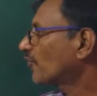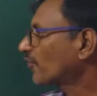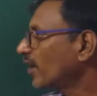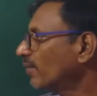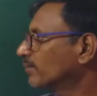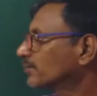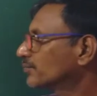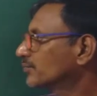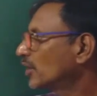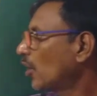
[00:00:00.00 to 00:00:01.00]

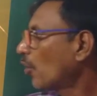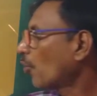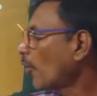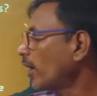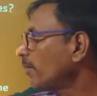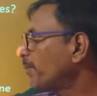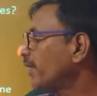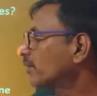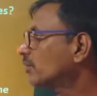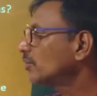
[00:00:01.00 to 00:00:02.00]
from one
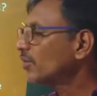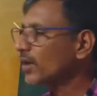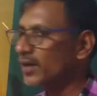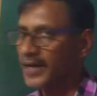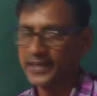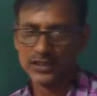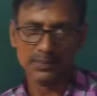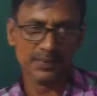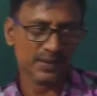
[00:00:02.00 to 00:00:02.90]
peak to next peak.